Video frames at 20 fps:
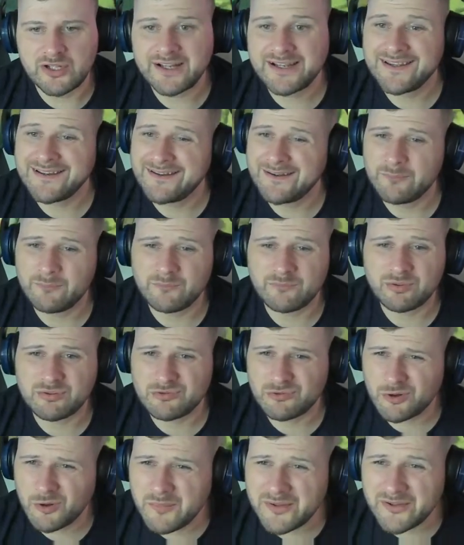I can't
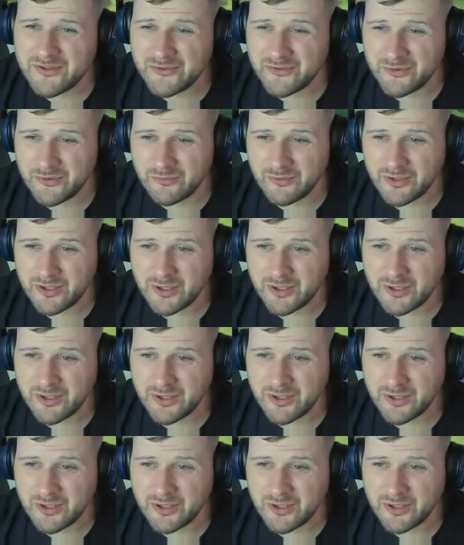promise you